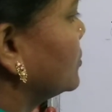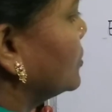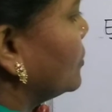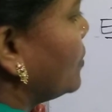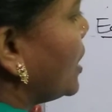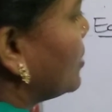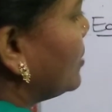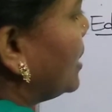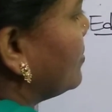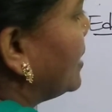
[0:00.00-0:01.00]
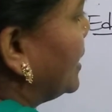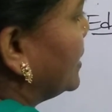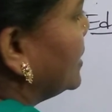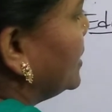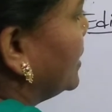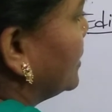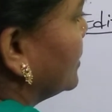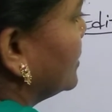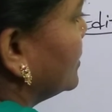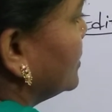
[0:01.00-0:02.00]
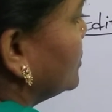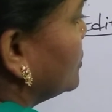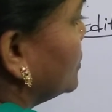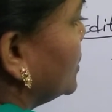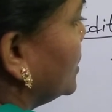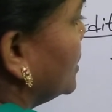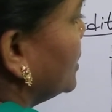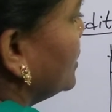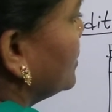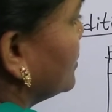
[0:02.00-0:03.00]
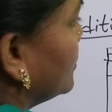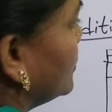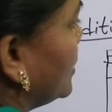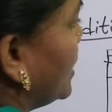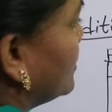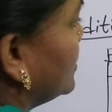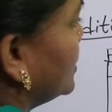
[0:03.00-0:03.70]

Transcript: formula bar here. So here we have this